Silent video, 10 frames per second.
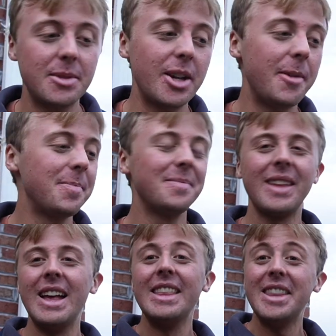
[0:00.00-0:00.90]
So
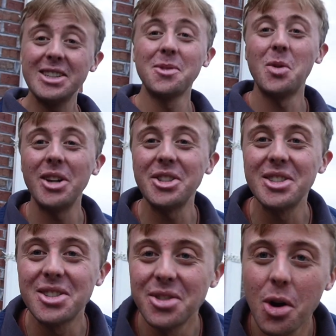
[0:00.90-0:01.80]
thanks for watching
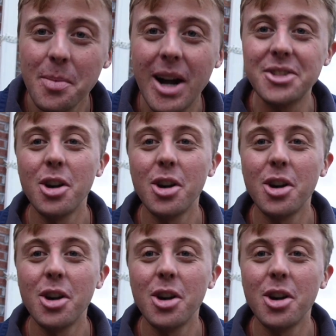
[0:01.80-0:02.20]
so much.